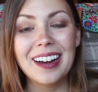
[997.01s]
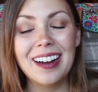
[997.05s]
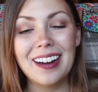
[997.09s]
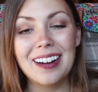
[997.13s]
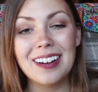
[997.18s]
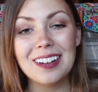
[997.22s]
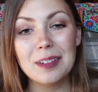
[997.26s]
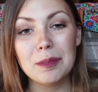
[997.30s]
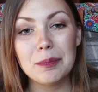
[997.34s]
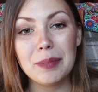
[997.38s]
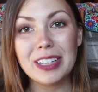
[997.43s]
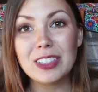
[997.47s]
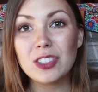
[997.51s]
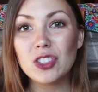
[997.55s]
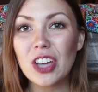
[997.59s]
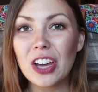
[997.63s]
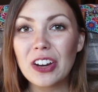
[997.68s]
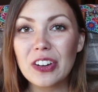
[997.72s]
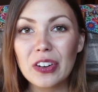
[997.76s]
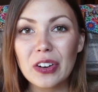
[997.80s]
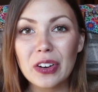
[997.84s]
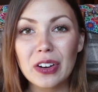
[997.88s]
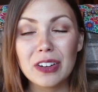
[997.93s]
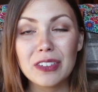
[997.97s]
Um, my
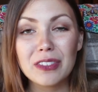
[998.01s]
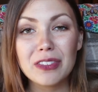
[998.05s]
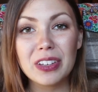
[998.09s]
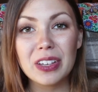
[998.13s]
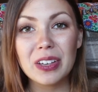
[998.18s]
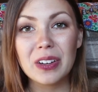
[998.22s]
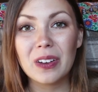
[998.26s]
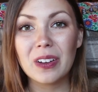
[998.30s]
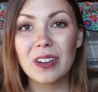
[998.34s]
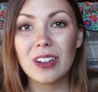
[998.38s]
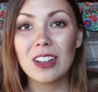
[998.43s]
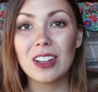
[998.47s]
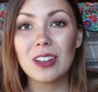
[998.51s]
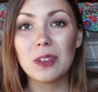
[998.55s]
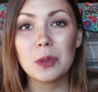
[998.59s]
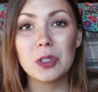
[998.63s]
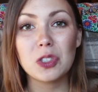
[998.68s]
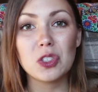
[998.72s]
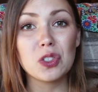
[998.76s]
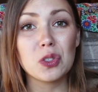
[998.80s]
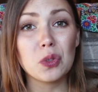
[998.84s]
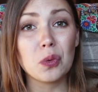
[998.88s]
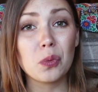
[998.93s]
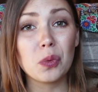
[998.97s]
gender reveal,
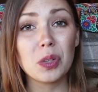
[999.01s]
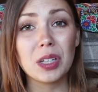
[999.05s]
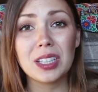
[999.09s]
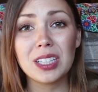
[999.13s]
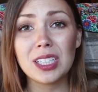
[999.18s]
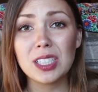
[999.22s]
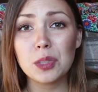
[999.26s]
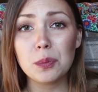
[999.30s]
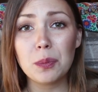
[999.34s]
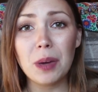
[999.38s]
which is a really